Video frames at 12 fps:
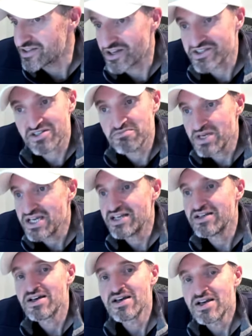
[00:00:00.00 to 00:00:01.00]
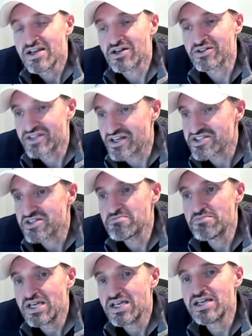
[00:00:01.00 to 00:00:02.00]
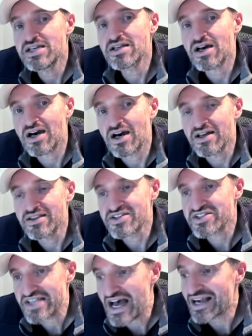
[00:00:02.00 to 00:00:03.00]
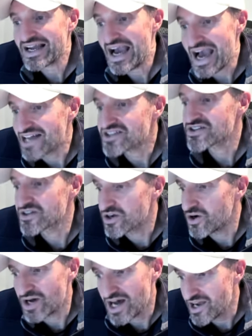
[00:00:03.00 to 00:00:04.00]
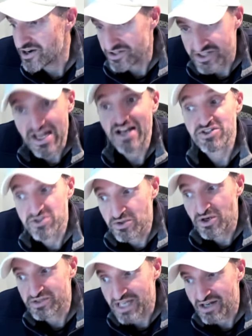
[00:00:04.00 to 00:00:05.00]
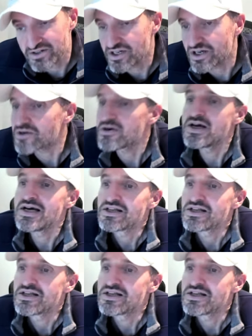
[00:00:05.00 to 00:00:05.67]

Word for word: Doesn't mean you know doesn't mean uh, the stock has to go higher. Stocks do go down, you know.